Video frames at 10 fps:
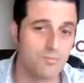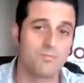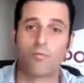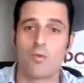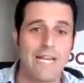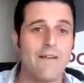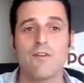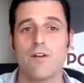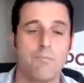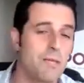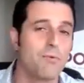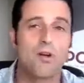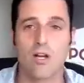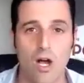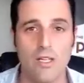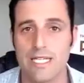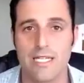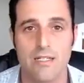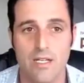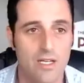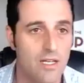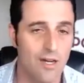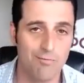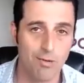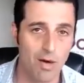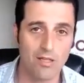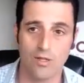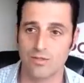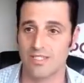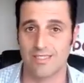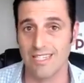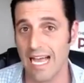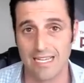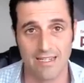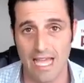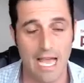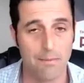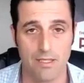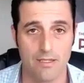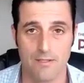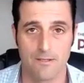whatever people are calling it, of pawn loans. It's not going to happen.